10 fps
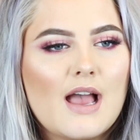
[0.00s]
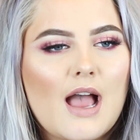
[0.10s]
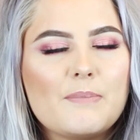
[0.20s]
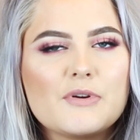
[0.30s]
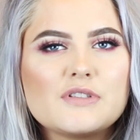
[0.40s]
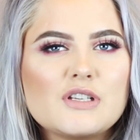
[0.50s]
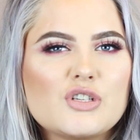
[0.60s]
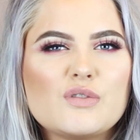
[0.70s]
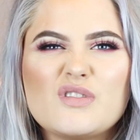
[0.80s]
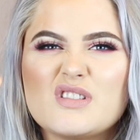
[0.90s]
I personally
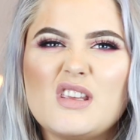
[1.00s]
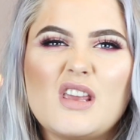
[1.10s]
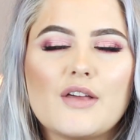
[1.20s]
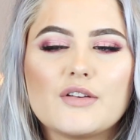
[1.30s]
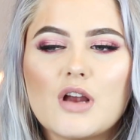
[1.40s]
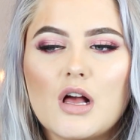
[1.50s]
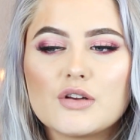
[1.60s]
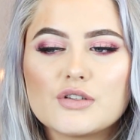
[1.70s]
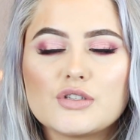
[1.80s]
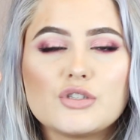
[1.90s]
don't use the other
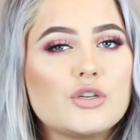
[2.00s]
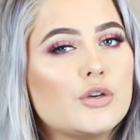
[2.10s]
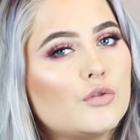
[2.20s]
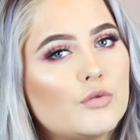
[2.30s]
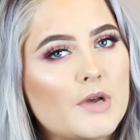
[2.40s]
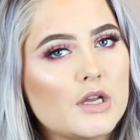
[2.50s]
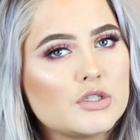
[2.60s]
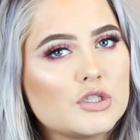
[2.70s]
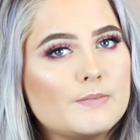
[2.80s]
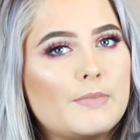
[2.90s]
colors too
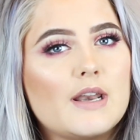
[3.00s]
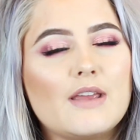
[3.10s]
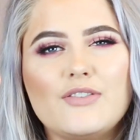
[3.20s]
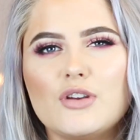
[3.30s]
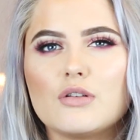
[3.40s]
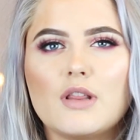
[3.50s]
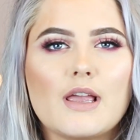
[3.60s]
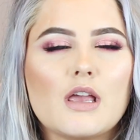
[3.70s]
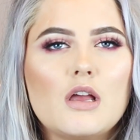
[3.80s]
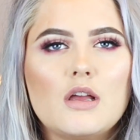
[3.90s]
much, but if you're
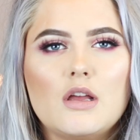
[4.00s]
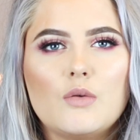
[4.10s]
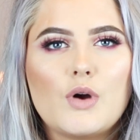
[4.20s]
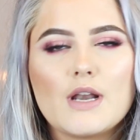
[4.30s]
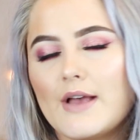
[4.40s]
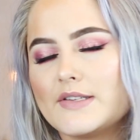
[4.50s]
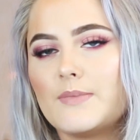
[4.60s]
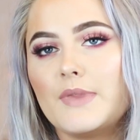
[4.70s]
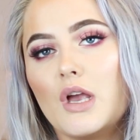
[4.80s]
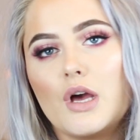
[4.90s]
like want to have
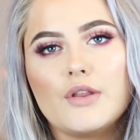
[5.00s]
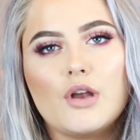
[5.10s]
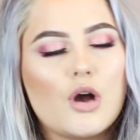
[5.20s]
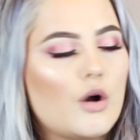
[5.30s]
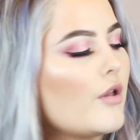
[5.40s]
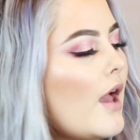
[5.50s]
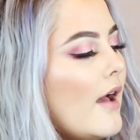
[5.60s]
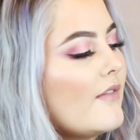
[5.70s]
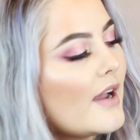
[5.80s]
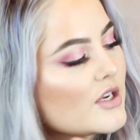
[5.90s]
something on the go, you
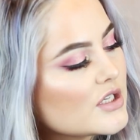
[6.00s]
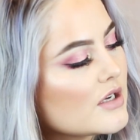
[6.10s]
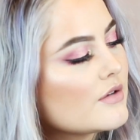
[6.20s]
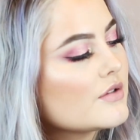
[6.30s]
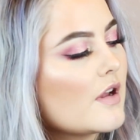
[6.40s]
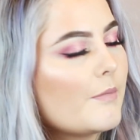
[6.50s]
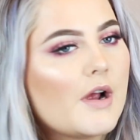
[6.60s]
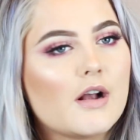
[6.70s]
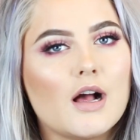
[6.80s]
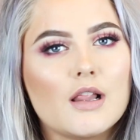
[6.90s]
have eyeshadows, you have
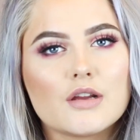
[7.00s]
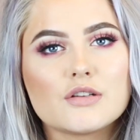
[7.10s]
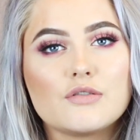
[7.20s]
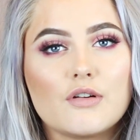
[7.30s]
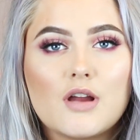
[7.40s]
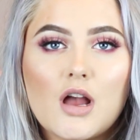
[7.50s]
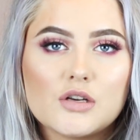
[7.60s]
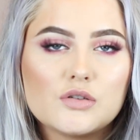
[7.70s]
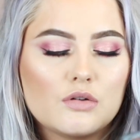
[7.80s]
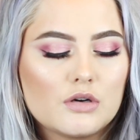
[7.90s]
brow colors, your
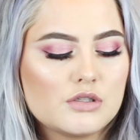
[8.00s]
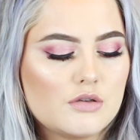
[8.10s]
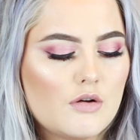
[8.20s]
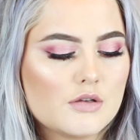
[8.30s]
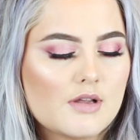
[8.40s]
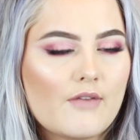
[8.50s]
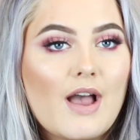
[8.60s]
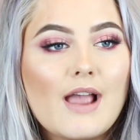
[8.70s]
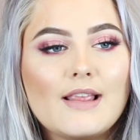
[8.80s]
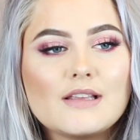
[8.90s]
contours, you also have
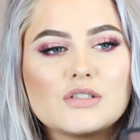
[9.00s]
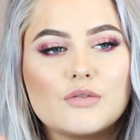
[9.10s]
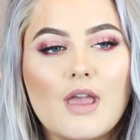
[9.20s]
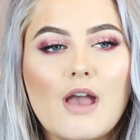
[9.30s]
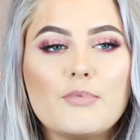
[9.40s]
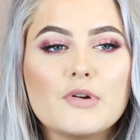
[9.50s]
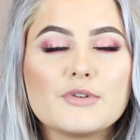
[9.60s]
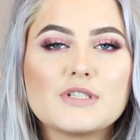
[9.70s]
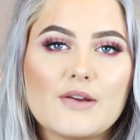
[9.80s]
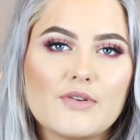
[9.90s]
highlights, so you have pretty
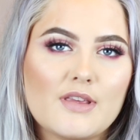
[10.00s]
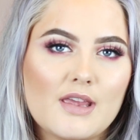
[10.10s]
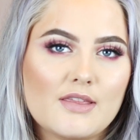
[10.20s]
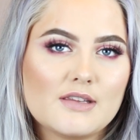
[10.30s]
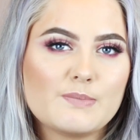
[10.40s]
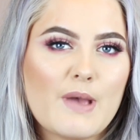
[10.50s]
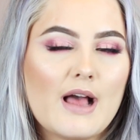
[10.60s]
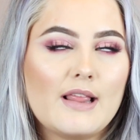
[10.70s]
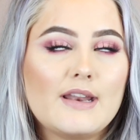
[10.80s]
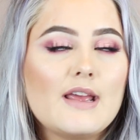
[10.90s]
much everything in this
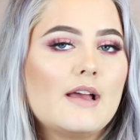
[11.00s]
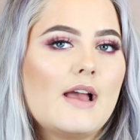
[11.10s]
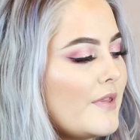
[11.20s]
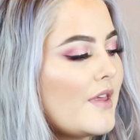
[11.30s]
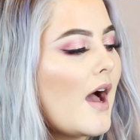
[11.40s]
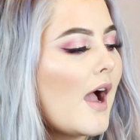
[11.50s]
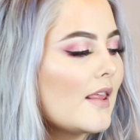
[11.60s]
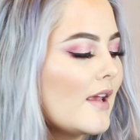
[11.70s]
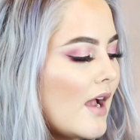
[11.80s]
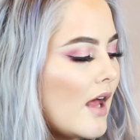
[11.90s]
palette. But the
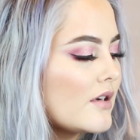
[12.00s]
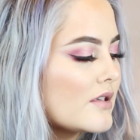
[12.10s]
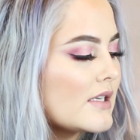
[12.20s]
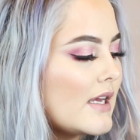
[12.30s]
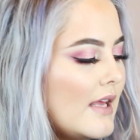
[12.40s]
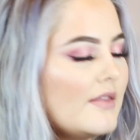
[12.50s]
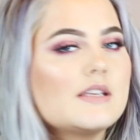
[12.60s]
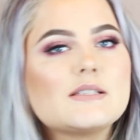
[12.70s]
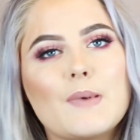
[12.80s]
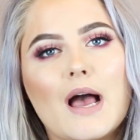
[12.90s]
highlight colors in
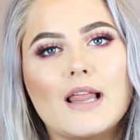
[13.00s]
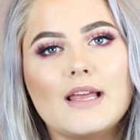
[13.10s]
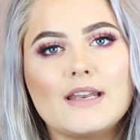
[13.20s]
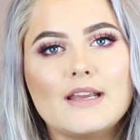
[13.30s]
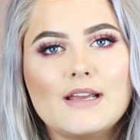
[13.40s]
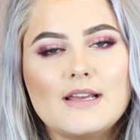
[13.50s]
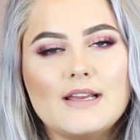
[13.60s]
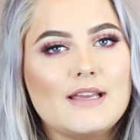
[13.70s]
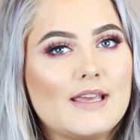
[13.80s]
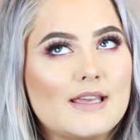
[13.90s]
this palette
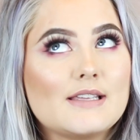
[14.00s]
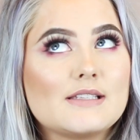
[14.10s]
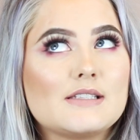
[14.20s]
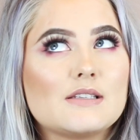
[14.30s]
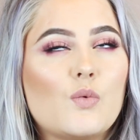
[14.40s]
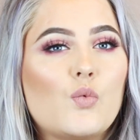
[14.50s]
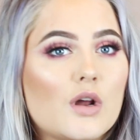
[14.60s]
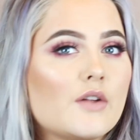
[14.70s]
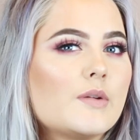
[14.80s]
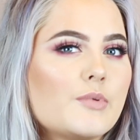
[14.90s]
is
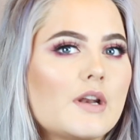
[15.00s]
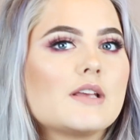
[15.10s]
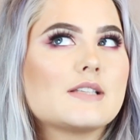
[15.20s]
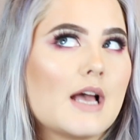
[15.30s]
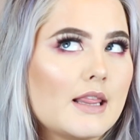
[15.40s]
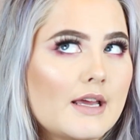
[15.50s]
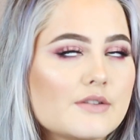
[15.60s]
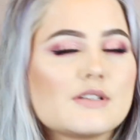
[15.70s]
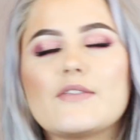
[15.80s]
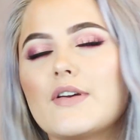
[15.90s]
one of the prettiest
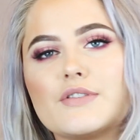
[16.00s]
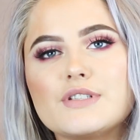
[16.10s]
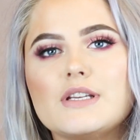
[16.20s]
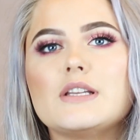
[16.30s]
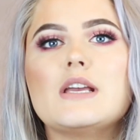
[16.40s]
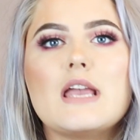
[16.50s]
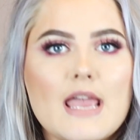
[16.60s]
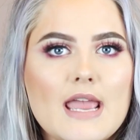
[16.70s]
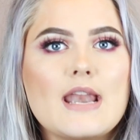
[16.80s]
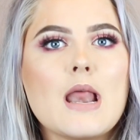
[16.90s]
highlighters I've ever seen
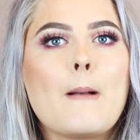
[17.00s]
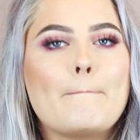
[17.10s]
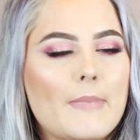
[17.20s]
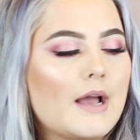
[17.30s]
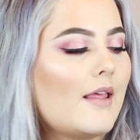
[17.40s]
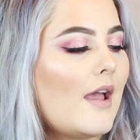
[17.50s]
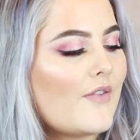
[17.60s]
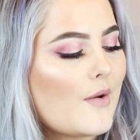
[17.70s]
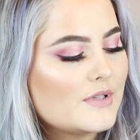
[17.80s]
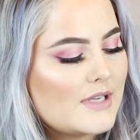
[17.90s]
in my
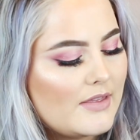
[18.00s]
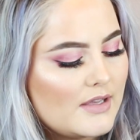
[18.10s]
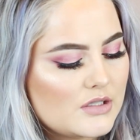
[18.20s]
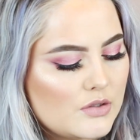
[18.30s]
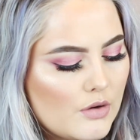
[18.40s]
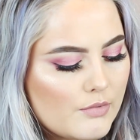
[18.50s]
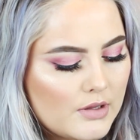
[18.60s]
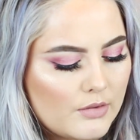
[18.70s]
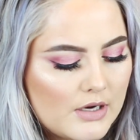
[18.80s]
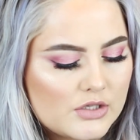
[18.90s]
life. I would say these two are
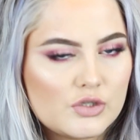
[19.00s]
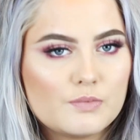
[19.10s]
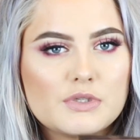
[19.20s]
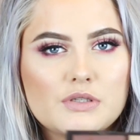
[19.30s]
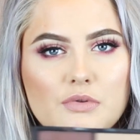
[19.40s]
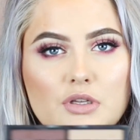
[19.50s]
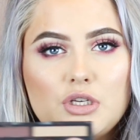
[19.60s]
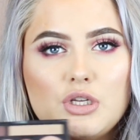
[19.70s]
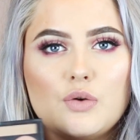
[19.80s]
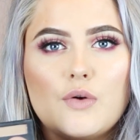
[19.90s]
really great dupes to the
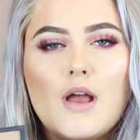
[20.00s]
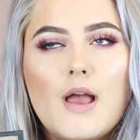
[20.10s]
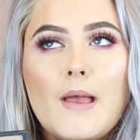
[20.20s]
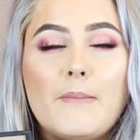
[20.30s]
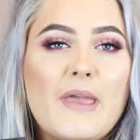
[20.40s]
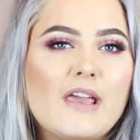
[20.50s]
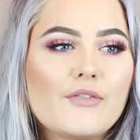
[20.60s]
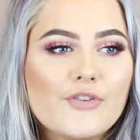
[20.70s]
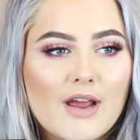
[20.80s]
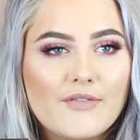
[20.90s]
new
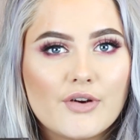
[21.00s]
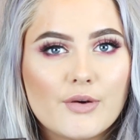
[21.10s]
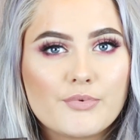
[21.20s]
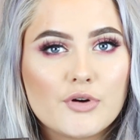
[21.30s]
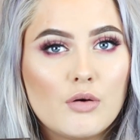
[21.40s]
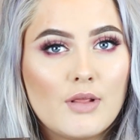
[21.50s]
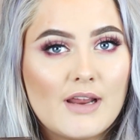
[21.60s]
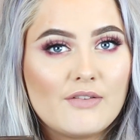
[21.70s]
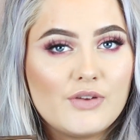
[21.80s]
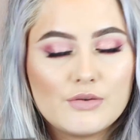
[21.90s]
Makeup Forever Pro
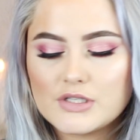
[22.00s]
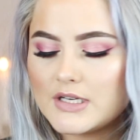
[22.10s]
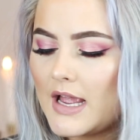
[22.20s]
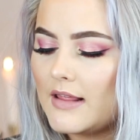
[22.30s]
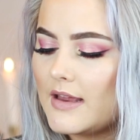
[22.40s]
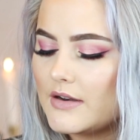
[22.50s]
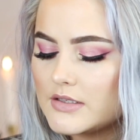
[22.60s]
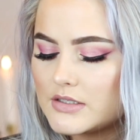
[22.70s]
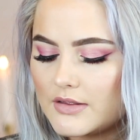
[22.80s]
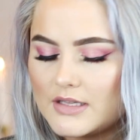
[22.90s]
Light Fusion
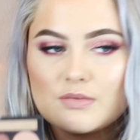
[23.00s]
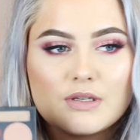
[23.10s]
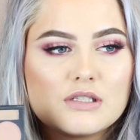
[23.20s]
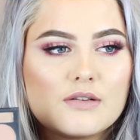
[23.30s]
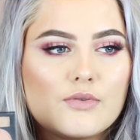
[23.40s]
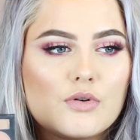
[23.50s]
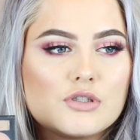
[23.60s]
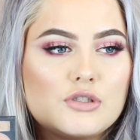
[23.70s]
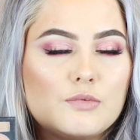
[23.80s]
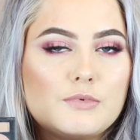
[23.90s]
highlighters. So this one is of
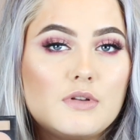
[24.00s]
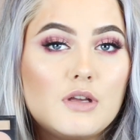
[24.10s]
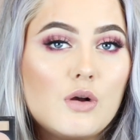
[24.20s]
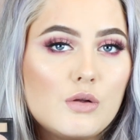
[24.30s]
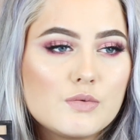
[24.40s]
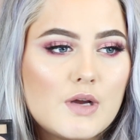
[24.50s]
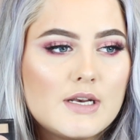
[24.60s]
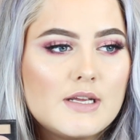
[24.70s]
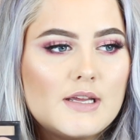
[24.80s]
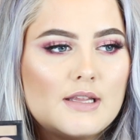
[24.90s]
course dupe to the gold
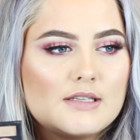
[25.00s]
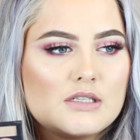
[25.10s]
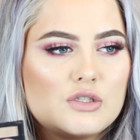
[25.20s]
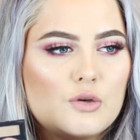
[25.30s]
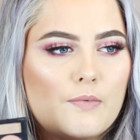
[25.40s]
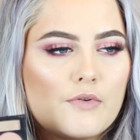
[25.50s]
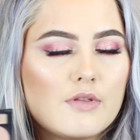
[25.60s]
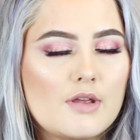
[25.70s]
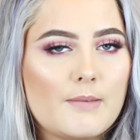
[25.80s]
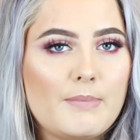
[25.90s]
one, this is dupe
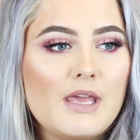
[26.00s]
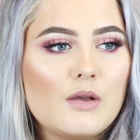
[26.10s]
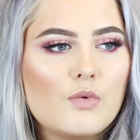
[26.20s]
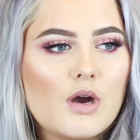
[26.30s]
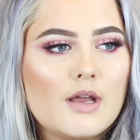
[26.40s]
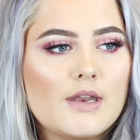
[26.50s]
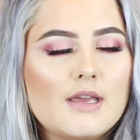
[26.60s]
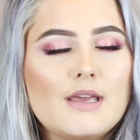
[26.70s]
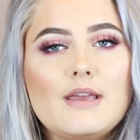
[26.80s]
for the pink one.